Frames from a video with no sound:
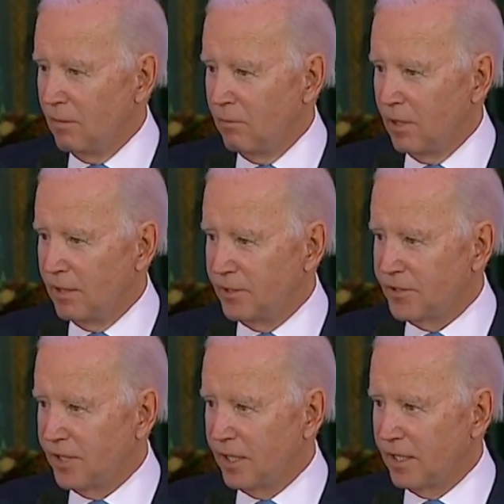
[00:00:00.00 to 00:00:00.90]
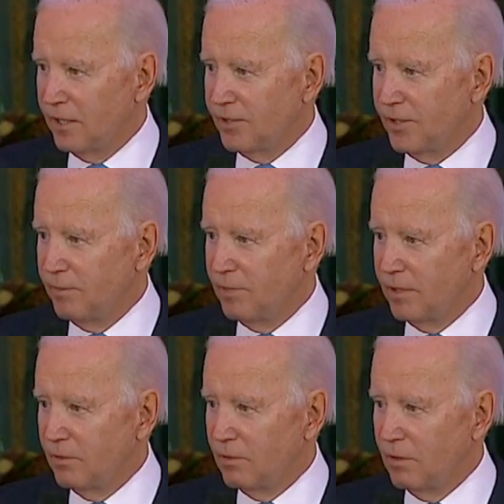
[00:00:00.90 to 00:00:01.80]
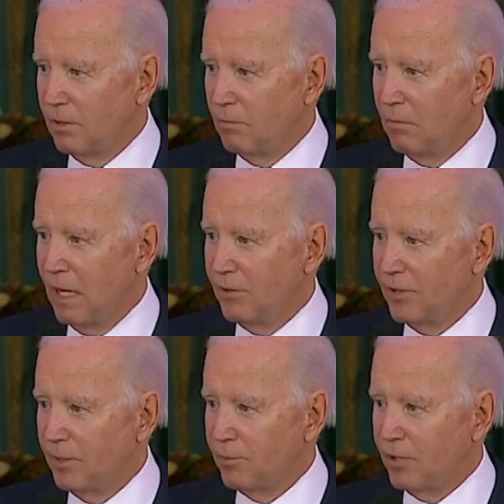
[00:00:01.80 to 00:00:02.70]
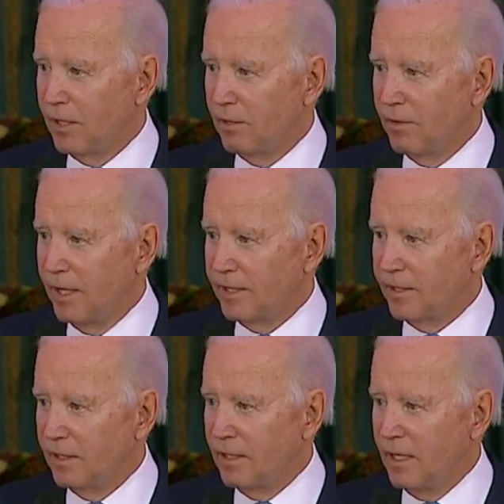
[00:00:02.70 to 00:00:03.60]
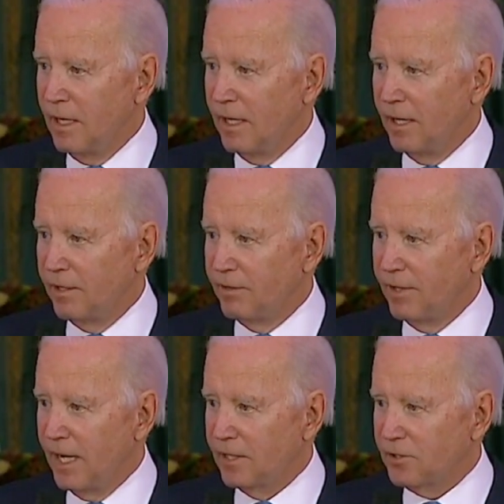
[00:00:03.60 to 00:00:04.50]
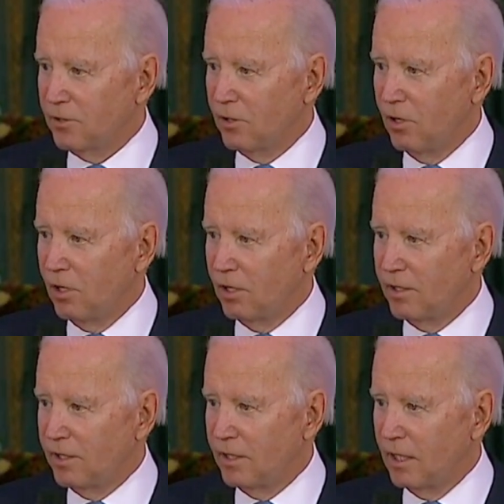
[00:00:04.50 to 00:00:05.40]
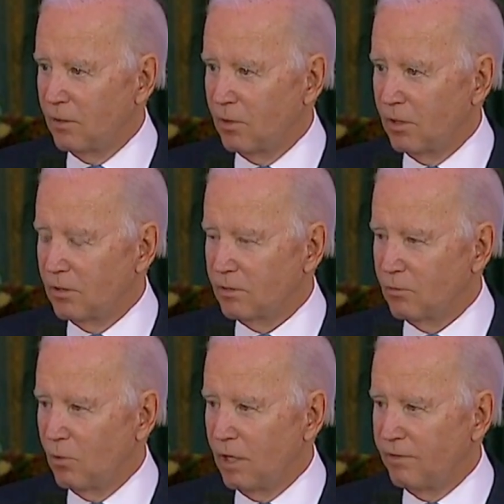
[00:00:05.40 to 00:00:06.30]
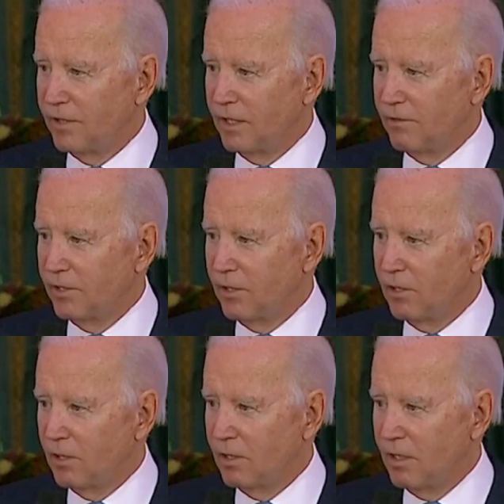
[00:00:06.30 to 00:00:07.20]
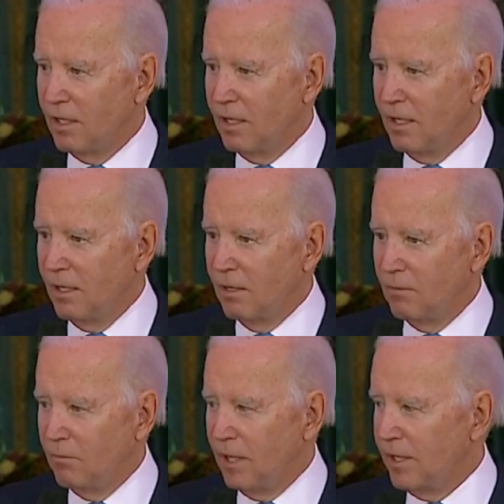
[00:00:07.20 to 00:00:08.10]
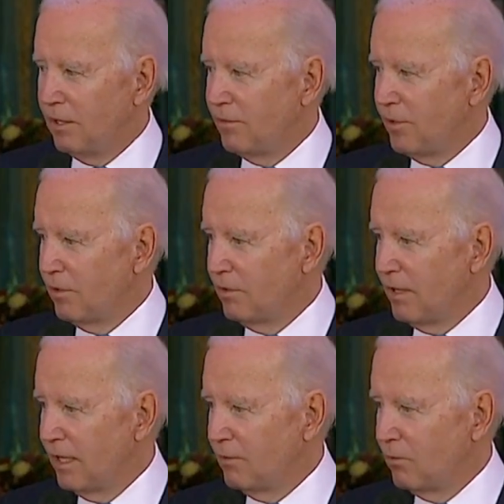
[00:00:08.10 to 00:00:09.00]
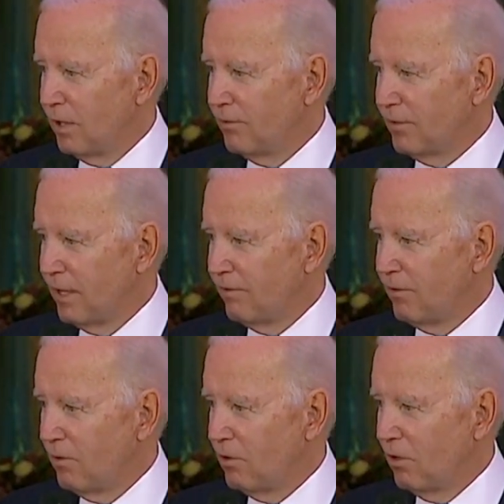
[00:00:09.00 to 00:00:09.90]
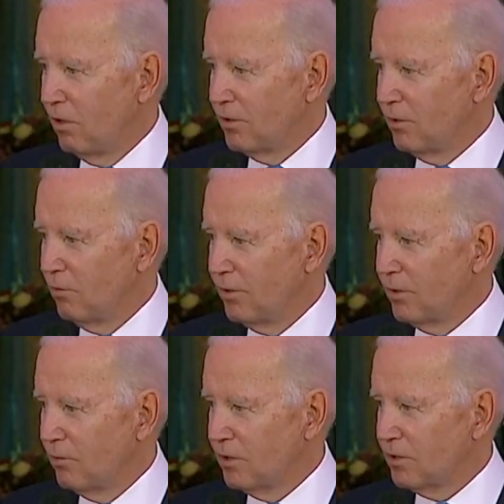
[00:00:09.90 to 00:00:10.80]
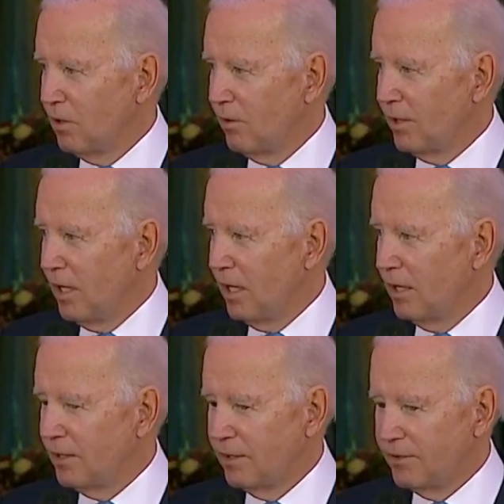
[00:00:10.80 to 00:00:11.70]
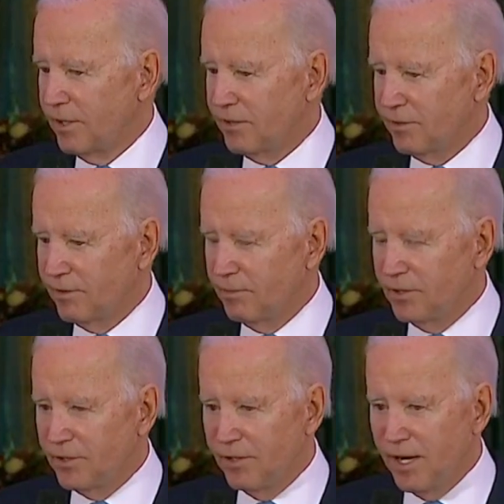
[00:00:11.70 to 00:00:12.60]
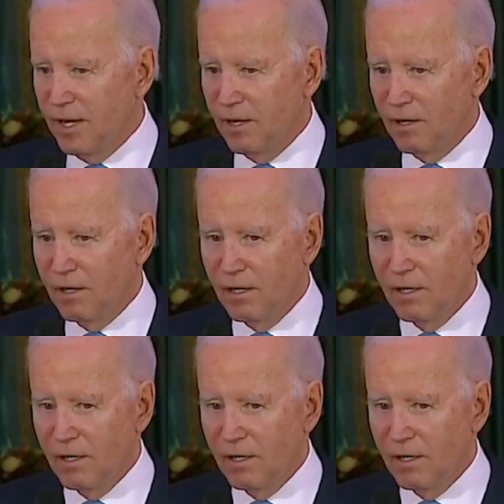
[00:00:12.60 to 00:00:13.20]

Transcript: by the sink, and she'd be mouthing a prayer that the head of the National Guard in Delaware's wife had given her. Many of you have had to wait for that phone call. You wonder what's going on. You are just, but you're there.